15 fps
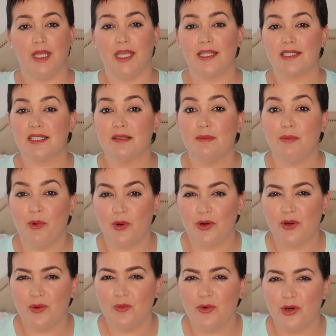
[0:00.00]
it's
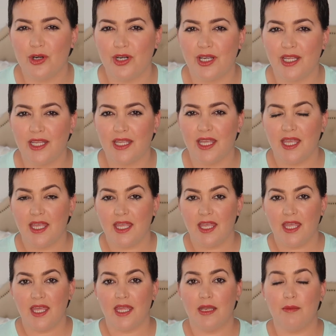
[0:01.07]
more rewarding
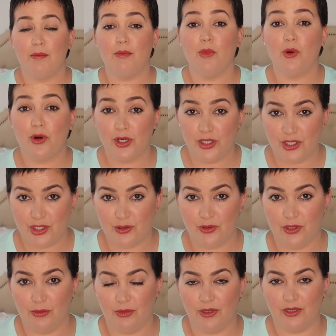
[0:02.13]
and more
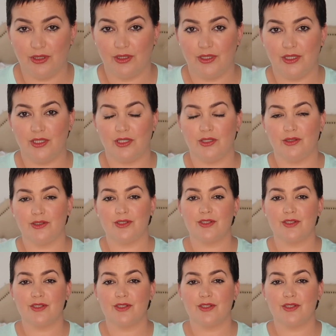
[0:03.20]
enjoyable, you know.